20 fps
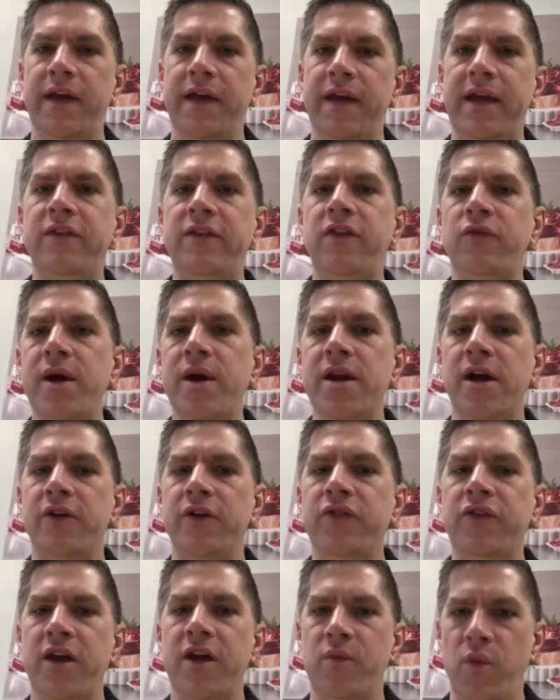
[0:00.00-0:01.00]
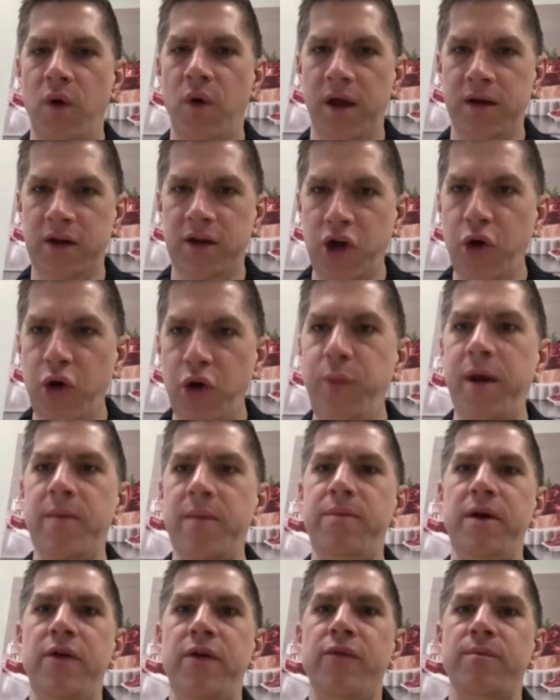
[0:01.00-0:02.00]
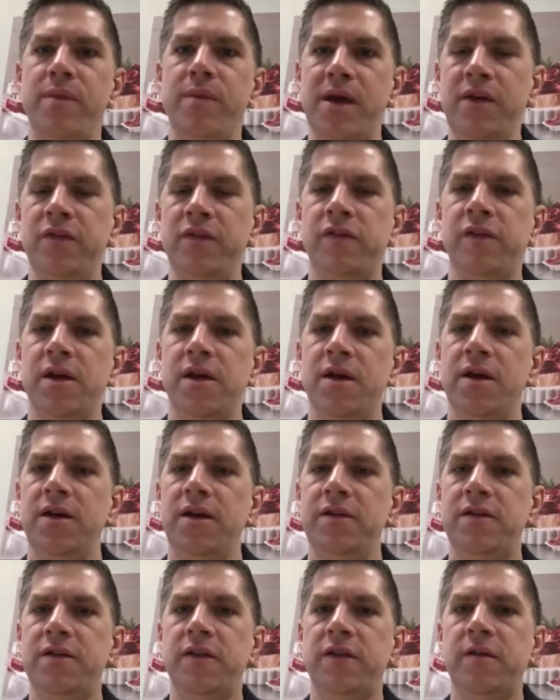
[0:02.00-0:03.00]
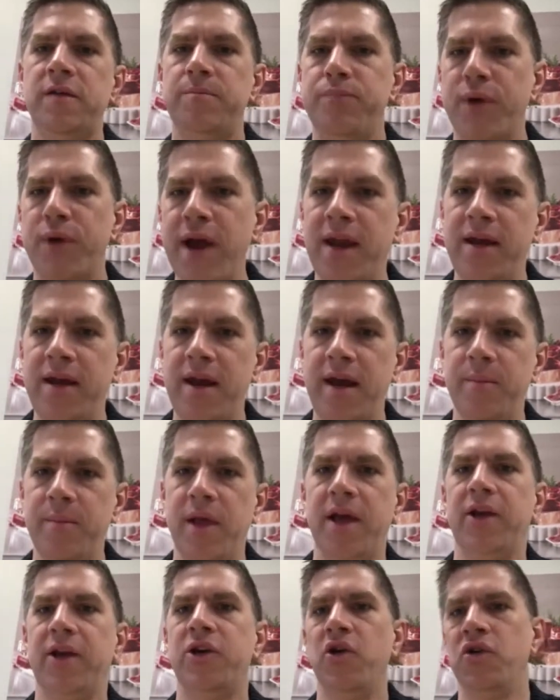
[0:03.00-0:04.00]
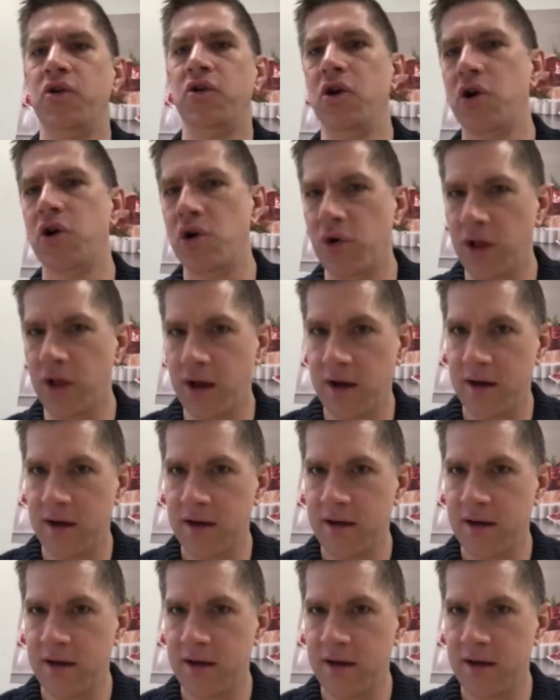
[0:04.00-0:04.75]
The easiest way to understand what Kobe beef means is it's a brand name like Coca-Cola.